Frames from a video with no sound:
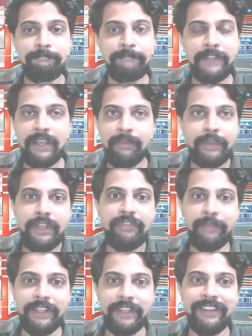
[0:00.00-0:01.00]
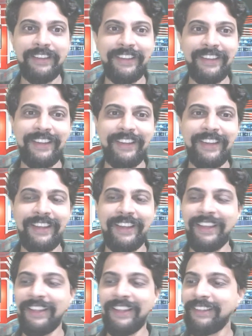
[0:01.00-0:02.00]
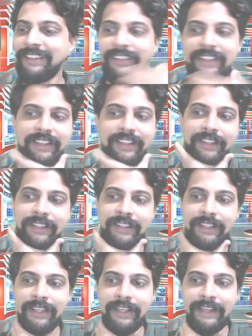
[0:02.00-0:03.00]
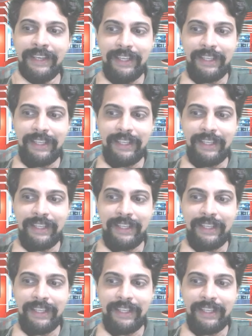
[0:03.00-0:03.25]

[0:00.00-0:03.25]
Believe me. And the